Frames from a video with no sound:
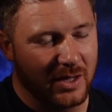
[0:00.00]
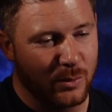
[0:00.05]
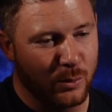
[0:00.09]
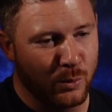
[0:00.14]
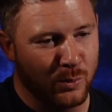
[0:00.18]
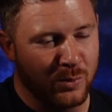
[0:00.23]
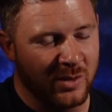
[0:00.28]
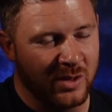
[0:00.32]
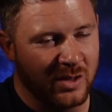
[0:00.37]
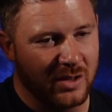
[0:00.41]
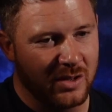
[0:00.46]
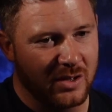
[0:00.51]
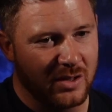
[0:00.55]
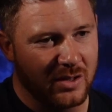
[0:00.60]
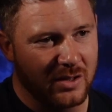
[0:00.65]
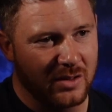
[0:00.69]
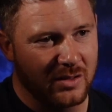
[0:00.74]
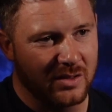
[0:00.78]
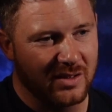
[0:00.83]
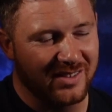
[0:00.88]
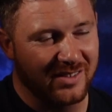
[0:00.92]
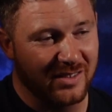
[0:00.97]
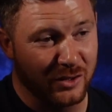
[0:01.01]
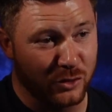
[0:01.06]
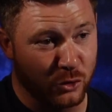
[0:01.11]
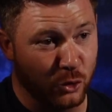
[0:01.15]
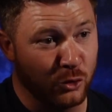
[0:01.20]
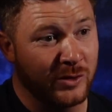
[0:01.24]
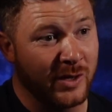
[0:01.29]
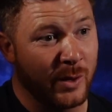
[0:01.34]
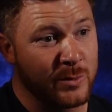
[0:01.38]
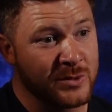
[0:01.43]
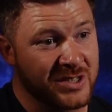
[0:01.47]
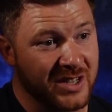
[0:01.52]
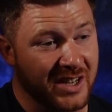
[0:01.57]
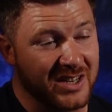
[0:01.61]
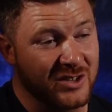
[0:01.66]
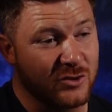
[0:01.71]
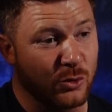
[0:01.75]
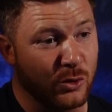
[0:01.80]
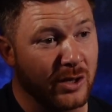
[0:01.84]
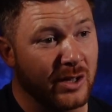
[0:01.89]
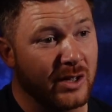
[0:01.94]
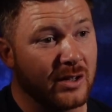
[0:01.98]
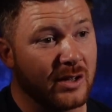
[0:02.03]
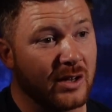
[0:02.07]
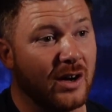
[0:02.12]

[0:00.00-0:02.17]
The two downsides really